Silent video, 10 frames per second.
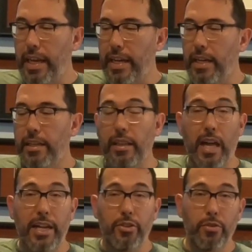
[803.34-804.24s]
take
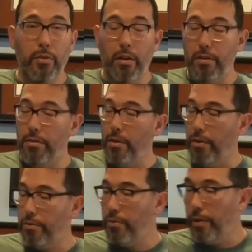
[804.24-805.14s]
line 2 all in a
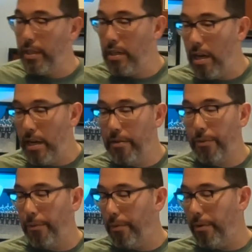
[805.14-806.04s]
row, 29
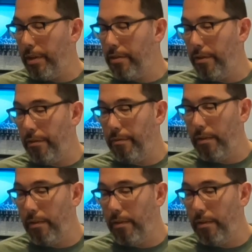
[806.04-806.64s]
through 32.